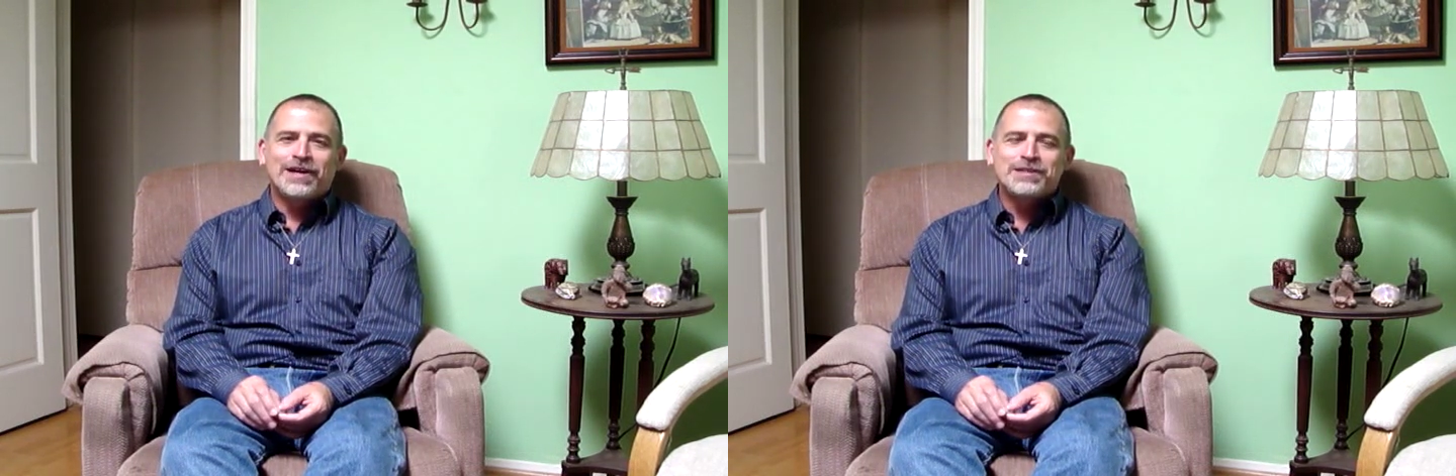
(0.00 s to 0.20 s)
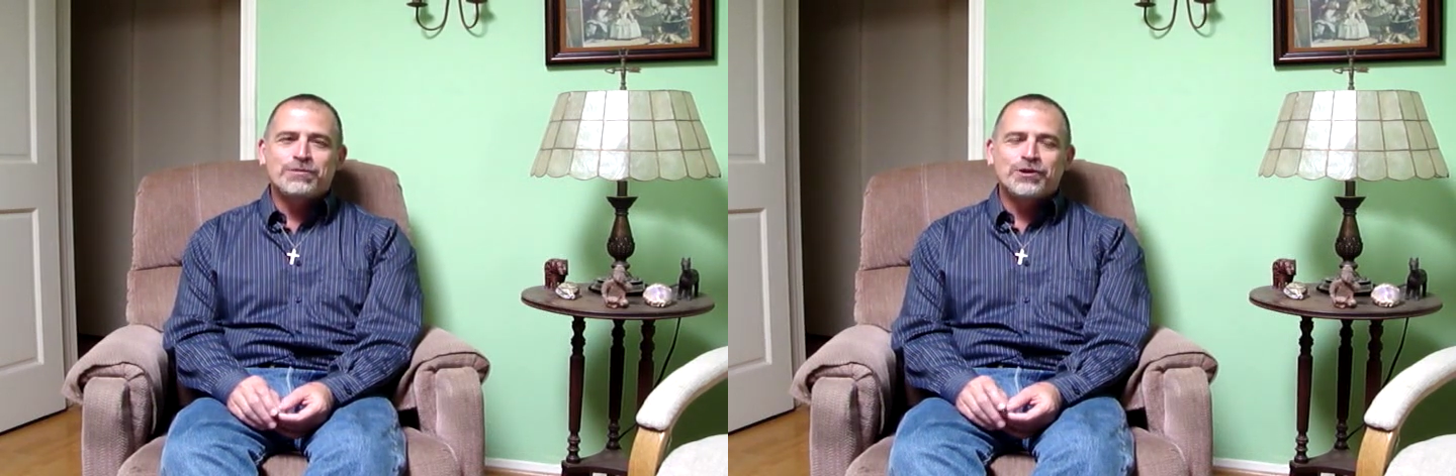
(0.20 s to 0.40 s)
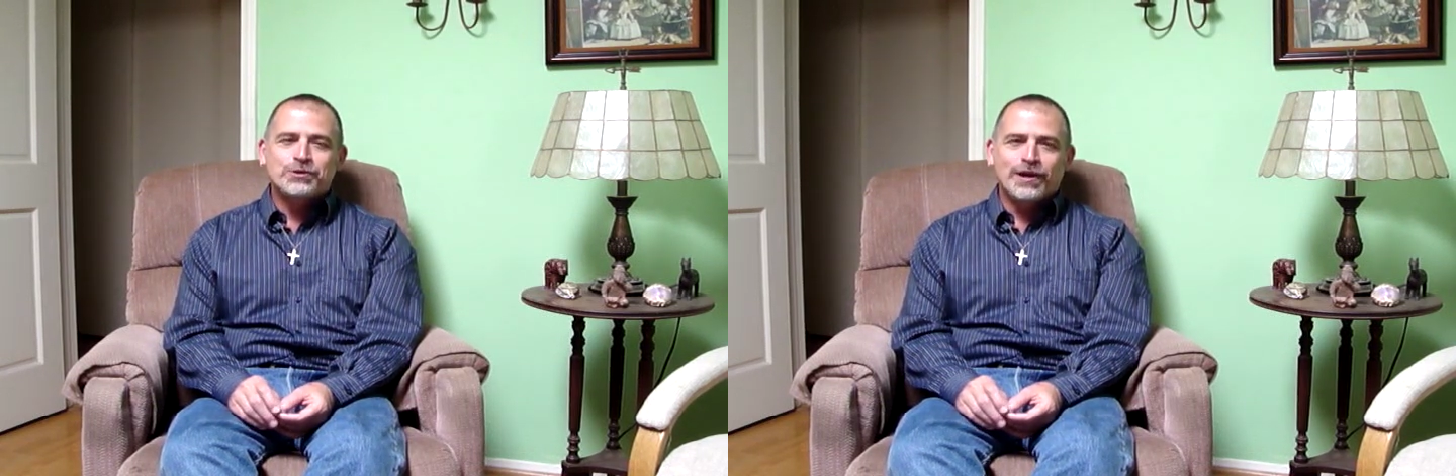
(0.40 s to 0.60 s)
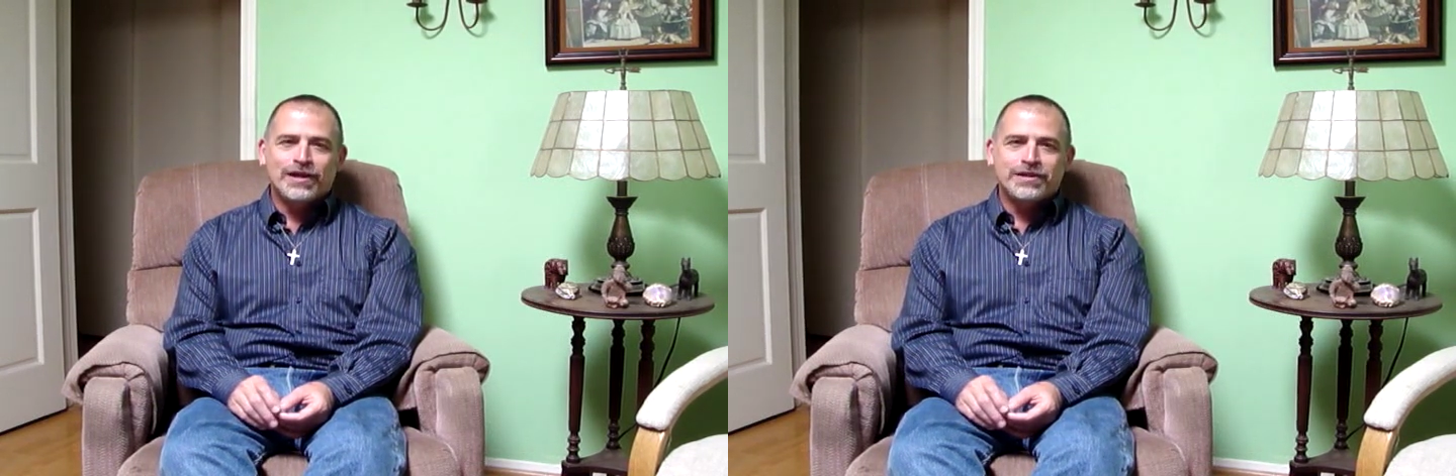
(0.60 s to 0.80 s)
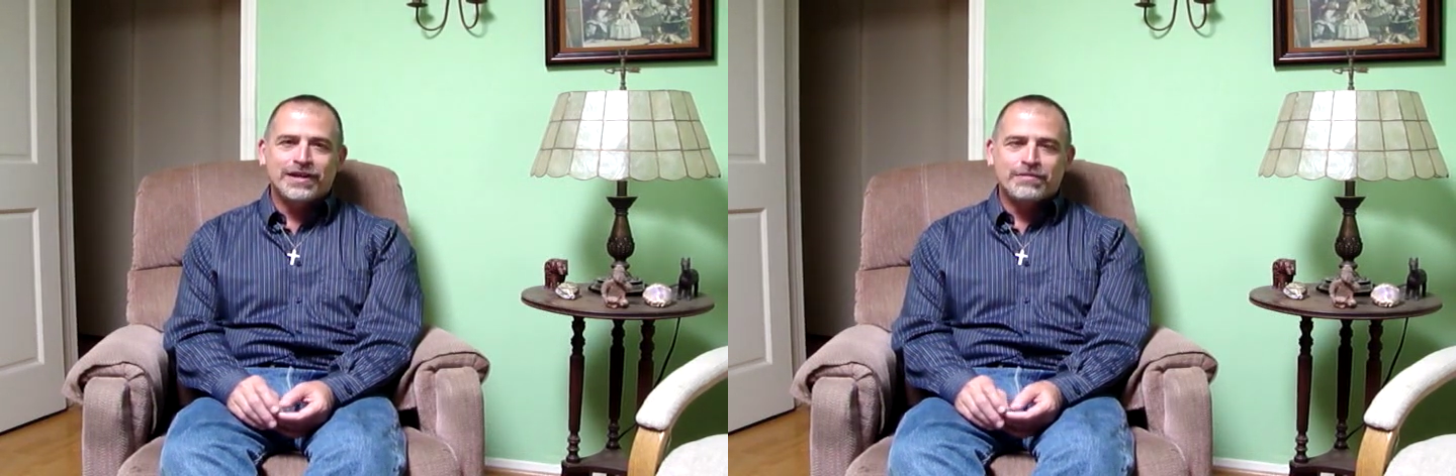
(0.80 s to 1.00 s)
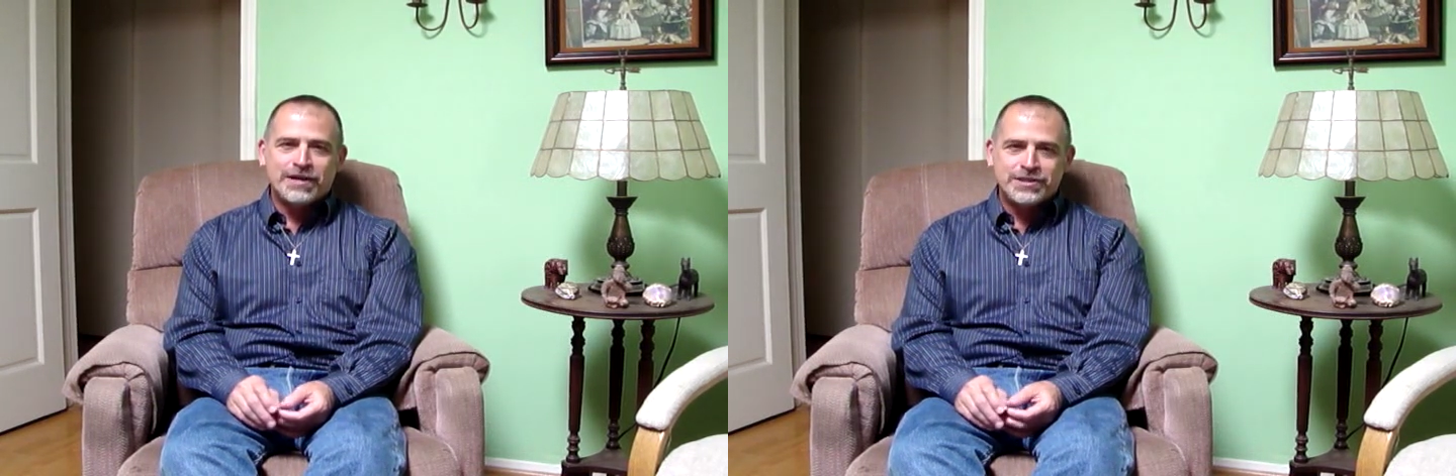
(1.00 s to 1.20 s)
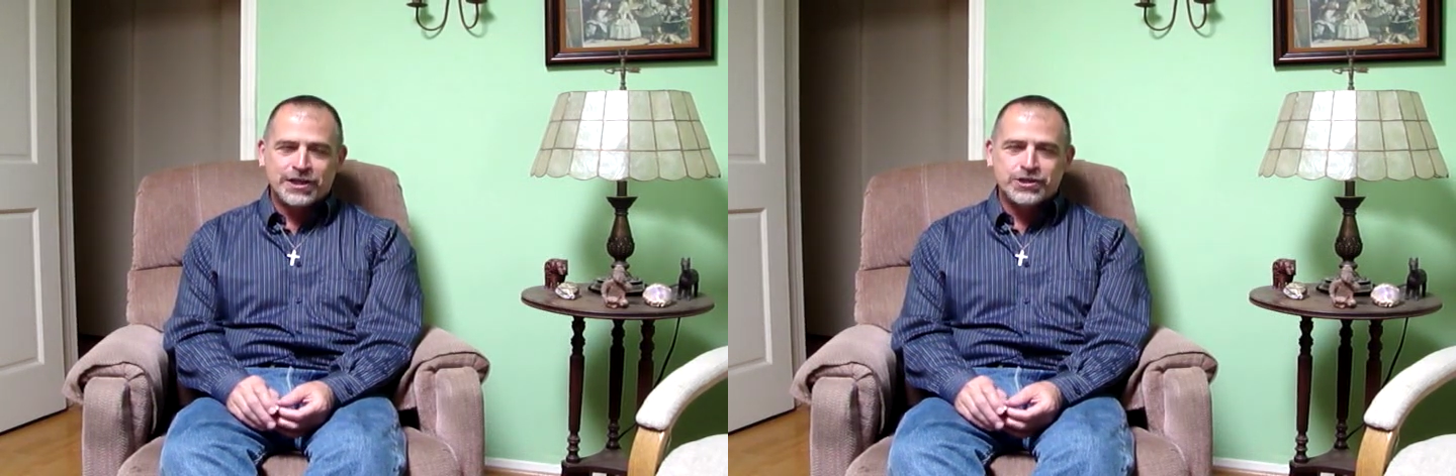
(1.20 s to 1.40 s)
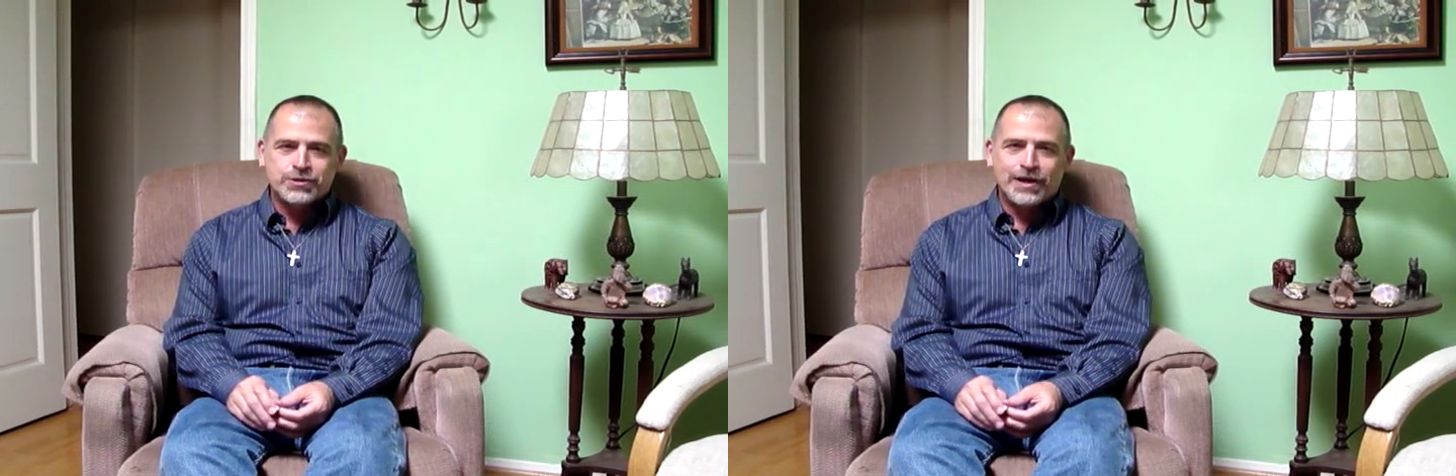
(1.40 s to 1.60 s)
spirituality and my
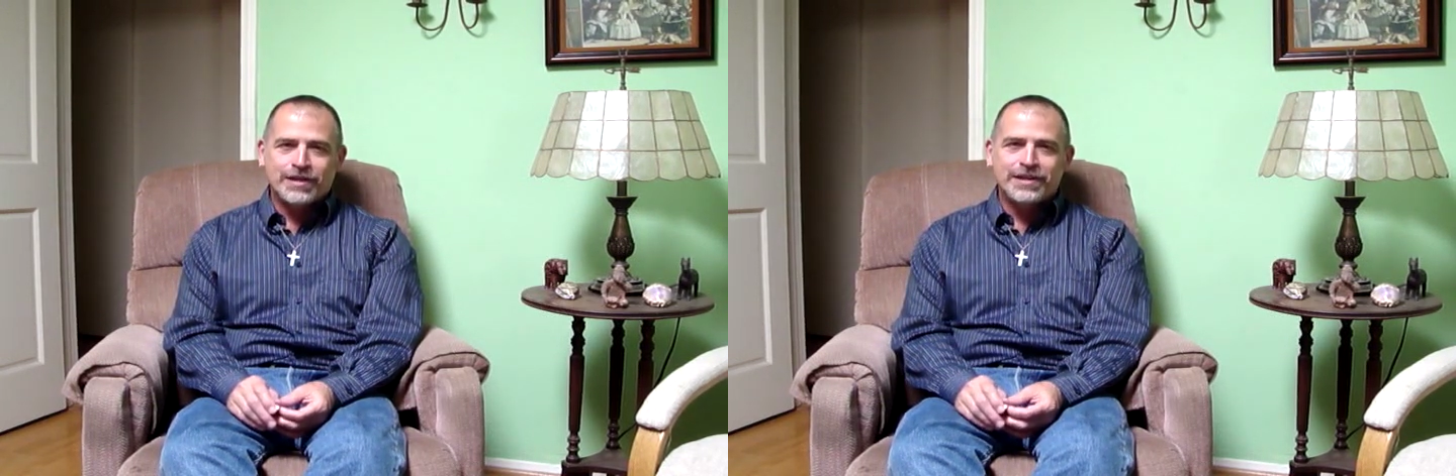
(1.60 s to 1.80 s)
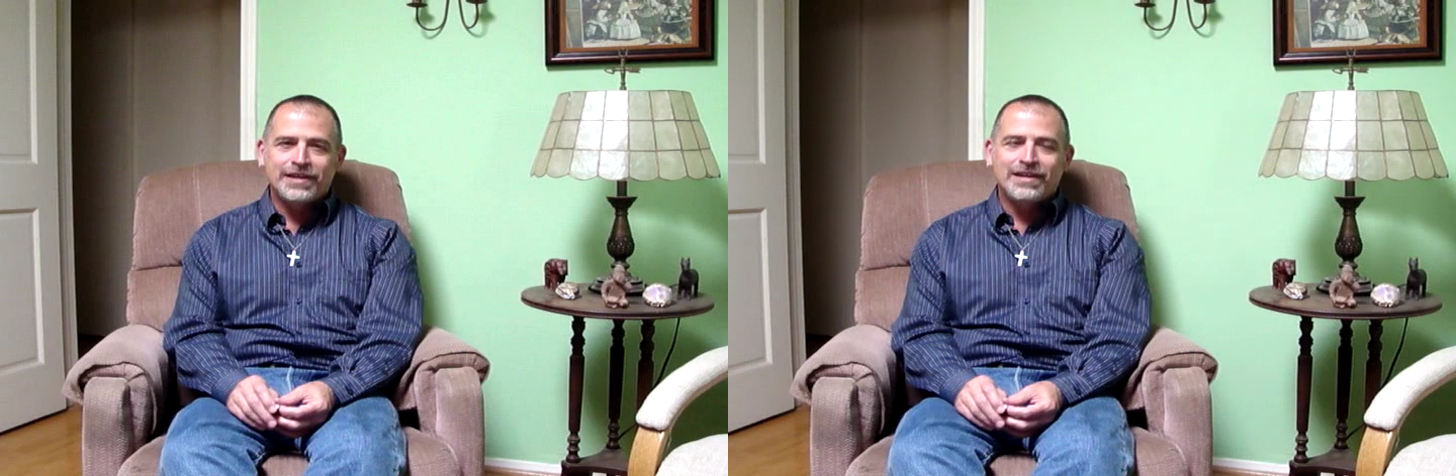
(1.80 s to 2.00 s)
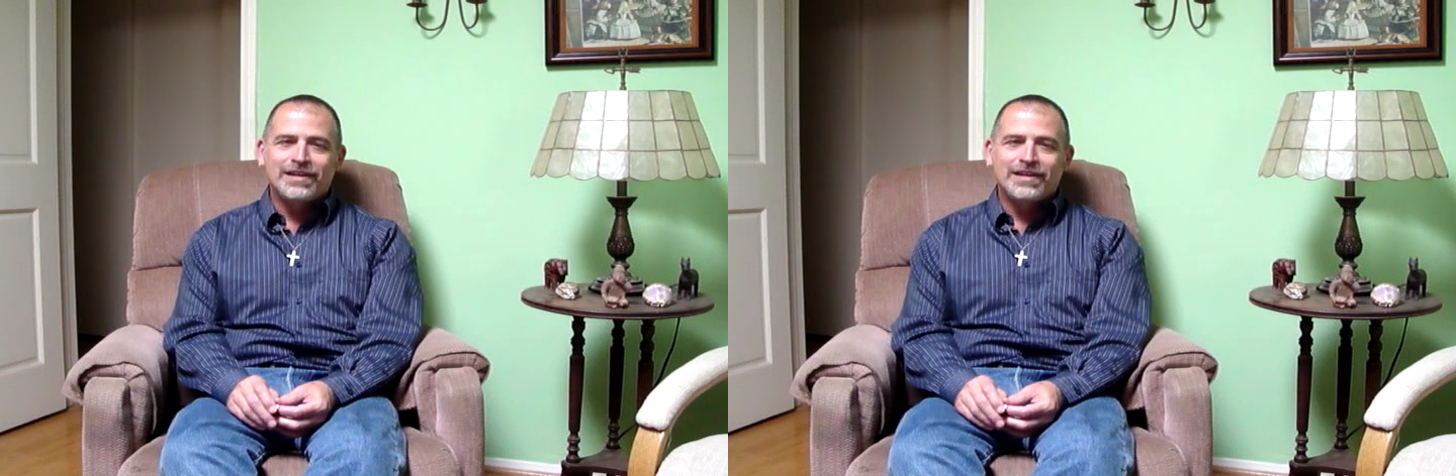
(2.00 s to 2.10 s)
sexuality.